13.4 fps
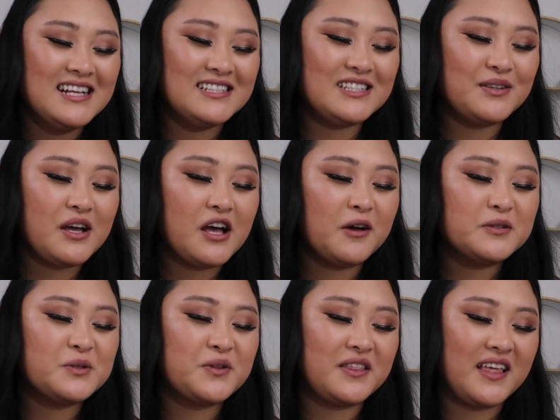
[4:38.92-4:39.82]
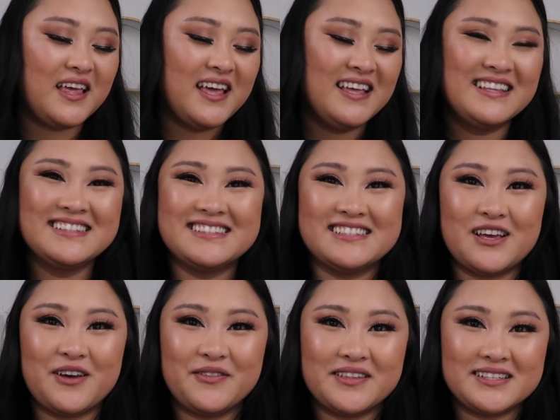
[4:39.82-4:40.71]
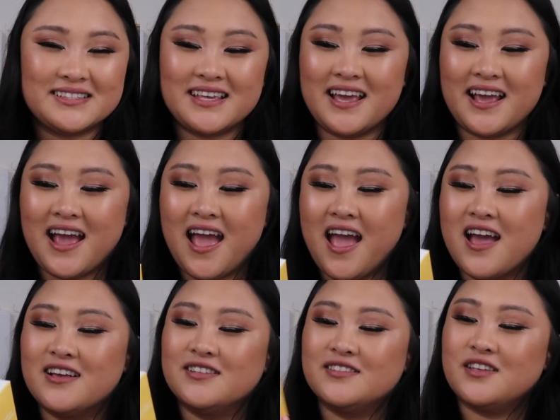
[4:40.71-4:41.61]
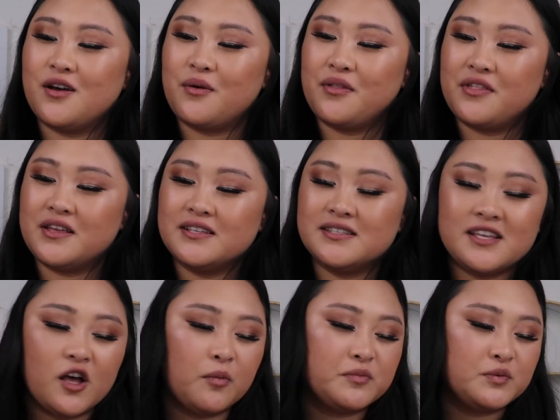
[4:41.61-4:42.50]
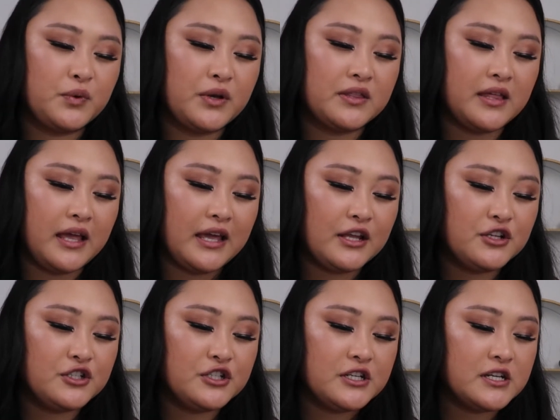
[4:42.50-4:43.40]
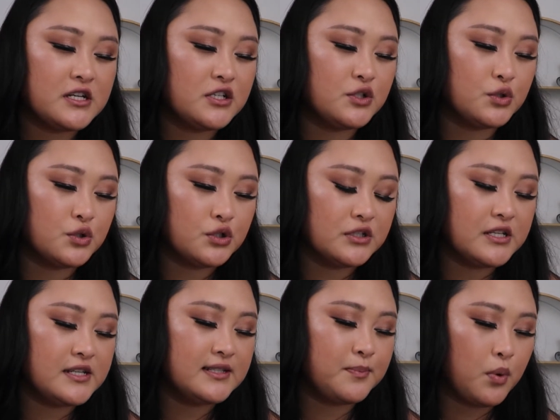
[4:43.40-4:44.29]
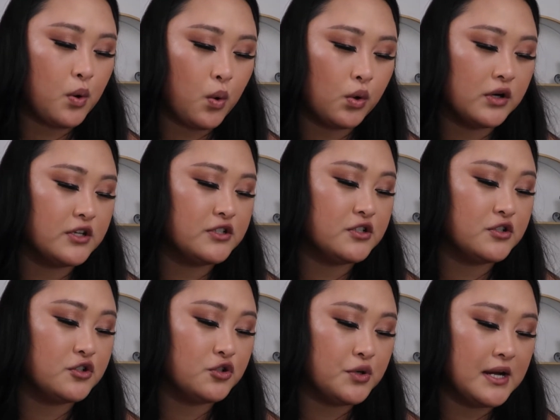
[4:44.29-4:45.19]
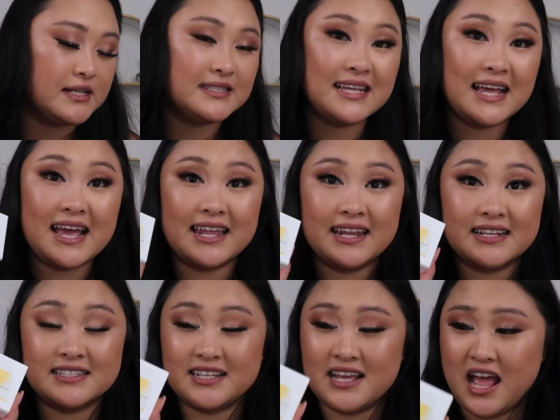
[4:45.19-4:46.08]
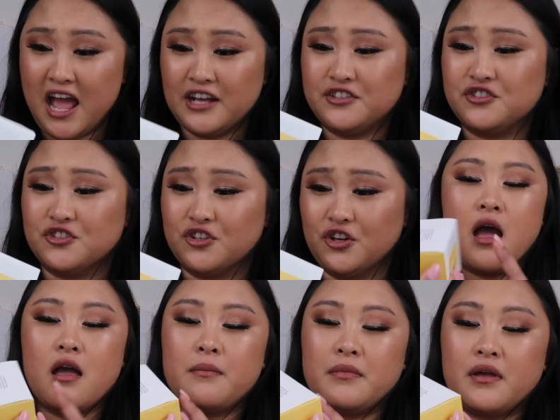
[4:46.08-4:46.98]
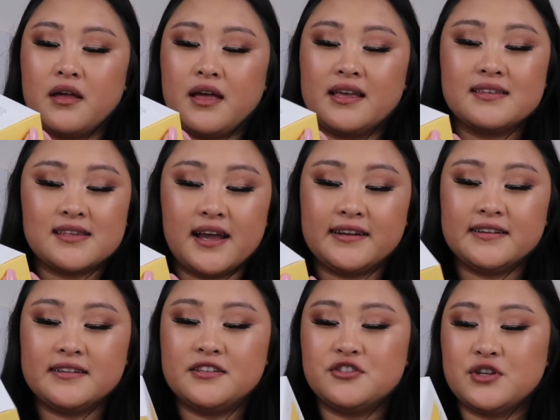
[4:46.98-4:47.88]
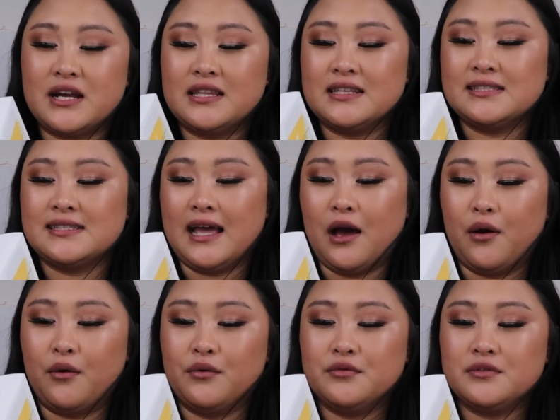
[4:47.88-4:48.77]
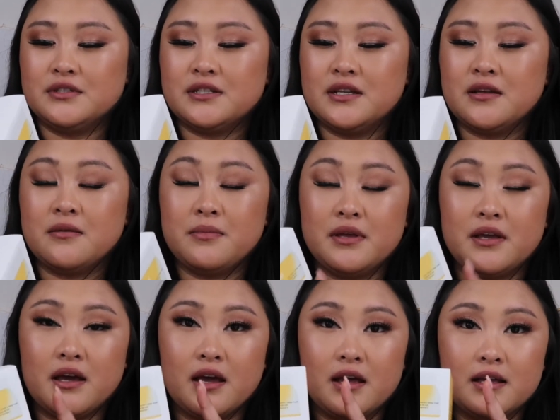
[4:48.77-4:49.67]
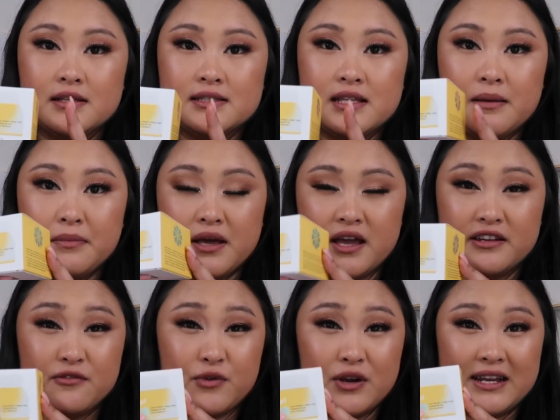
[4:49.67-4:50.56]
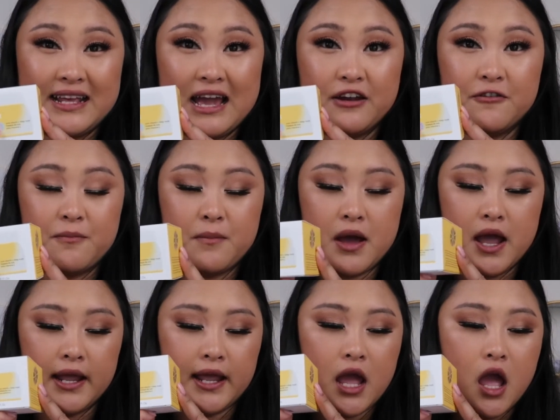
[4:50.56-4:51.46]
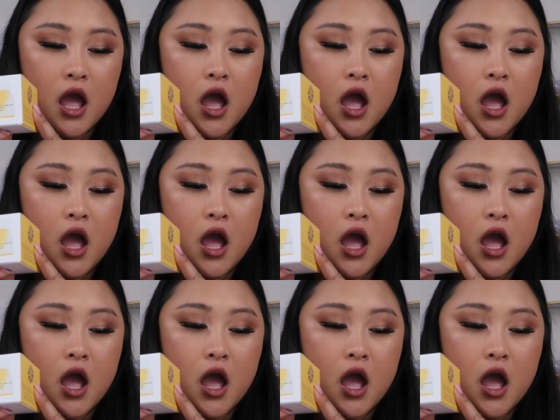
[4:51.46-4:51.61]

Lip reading: So it helps with this helps with aging, dullness, pores, stress, and texture. I'm excited to try this out because I'm kind of running out of my